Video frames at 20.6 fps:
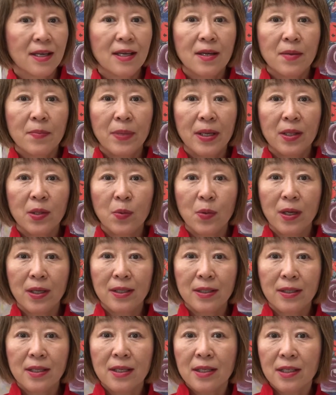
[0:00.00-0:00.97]
By the way,
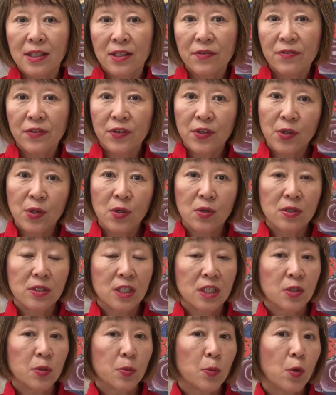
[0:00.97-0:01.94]
if you
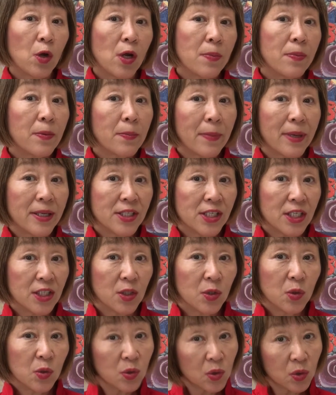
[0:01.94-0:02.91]
subscribe my
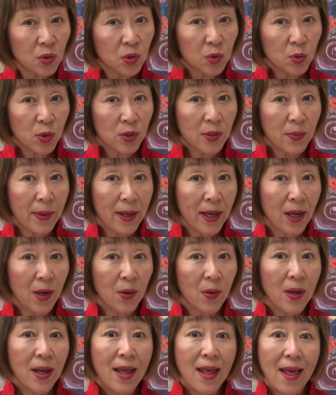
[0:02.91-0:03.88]
channel, ring the bell,
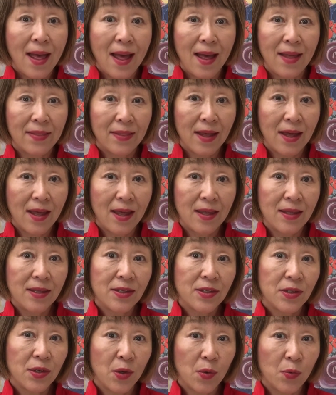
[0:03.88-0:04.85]
and then
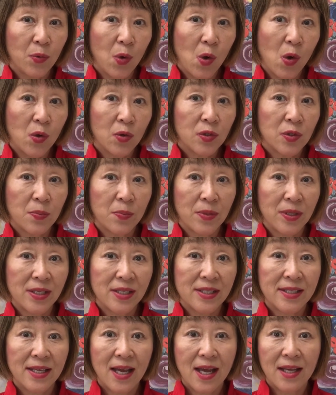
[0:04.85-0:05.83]
you won't
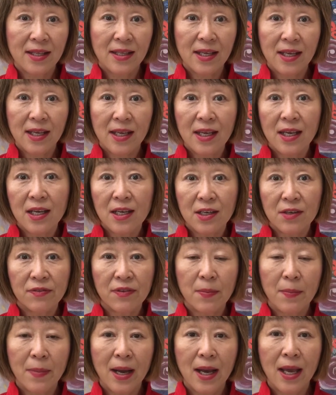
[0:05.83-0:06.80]
miss any of
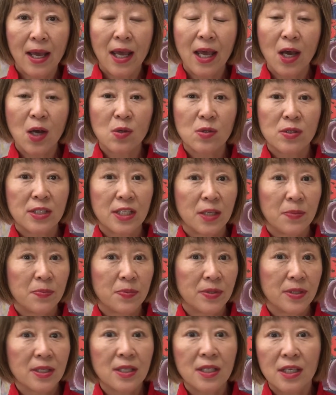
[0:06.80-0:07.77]
my health
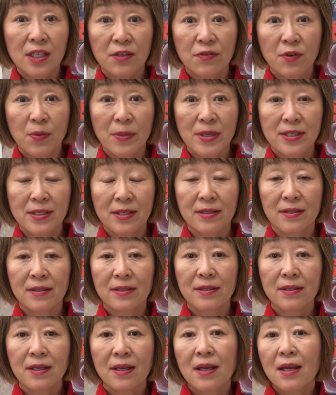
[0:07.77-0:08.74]
tips information.
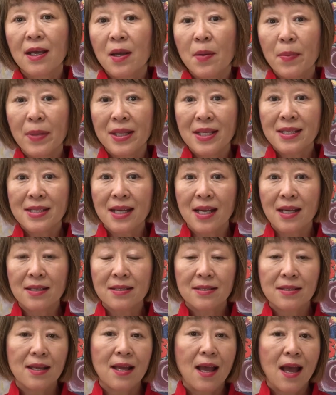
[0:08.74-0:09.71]
Many thanks,
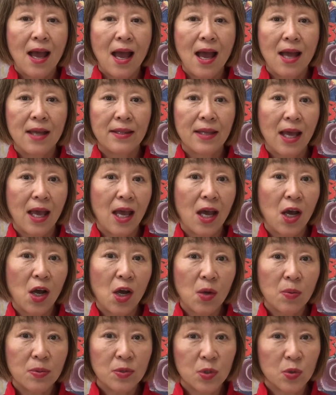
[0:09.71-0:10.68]
and I
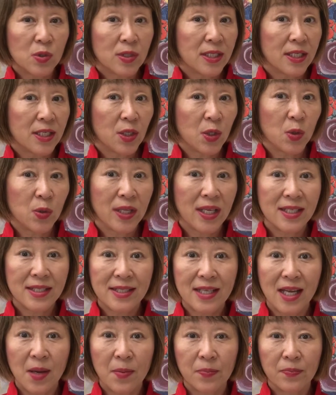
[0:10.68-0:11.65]
hope to see you next
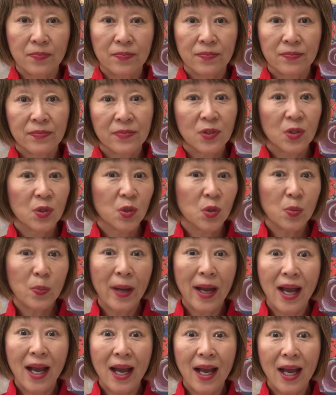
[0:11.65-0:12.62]
time.
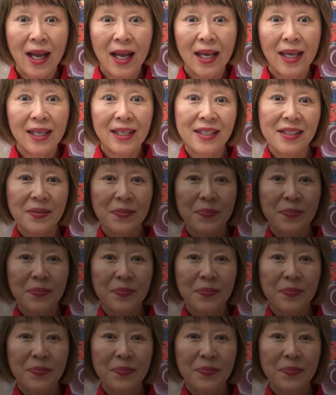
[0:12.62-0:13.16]
Goodbye.